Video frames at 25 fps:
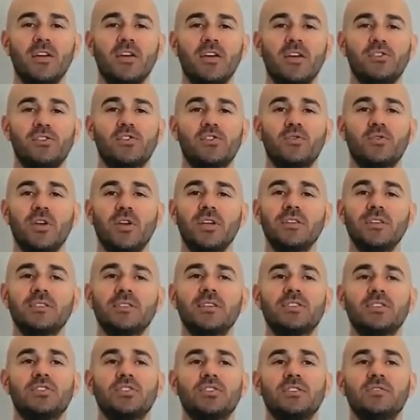The training
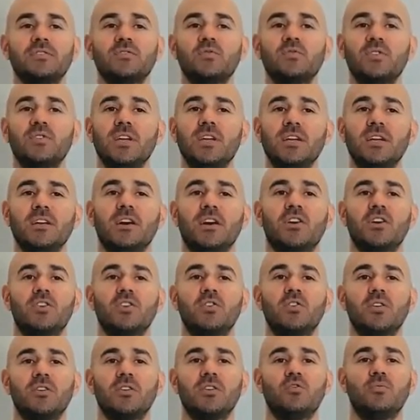sessions today are
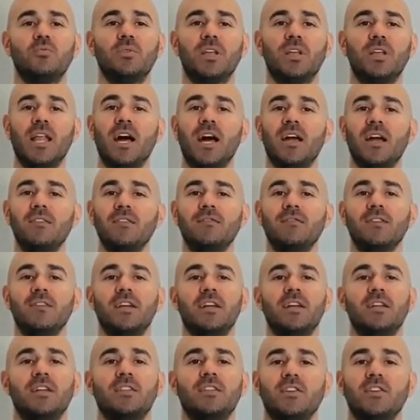going to be live,
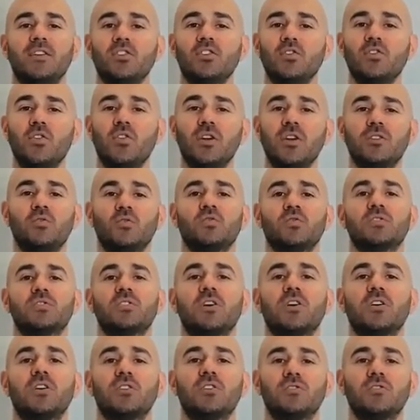and they're going to
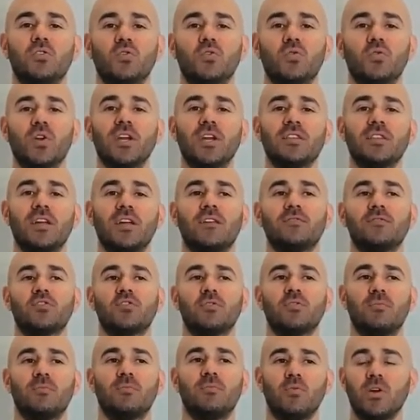start right after
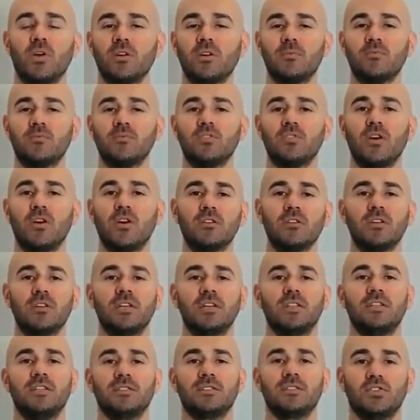my welcome talk
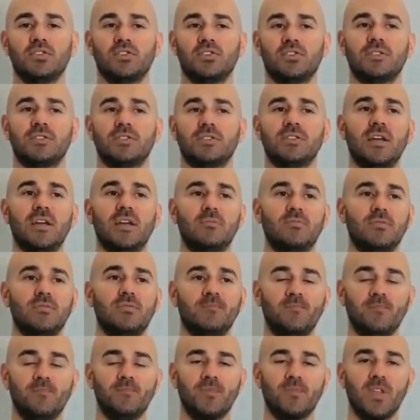in the Sessions tab.
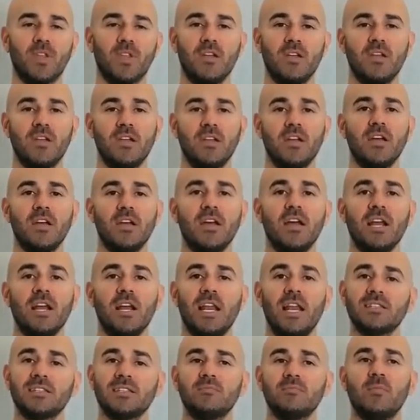
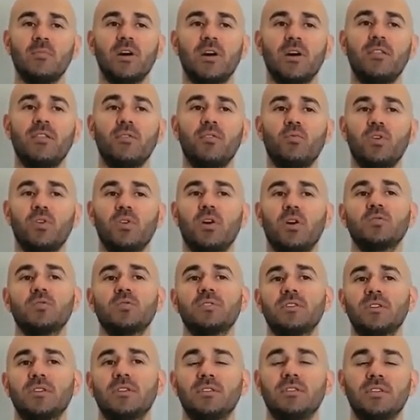Last month, we
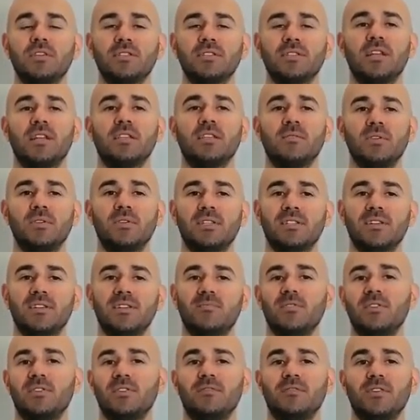hosted the Scylladb
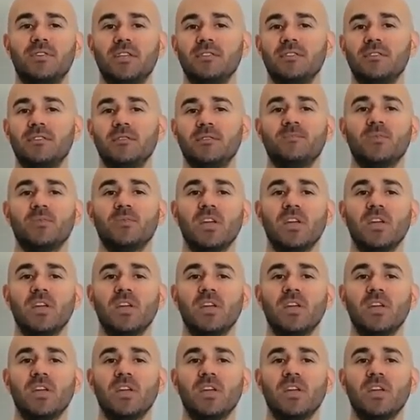Summit event.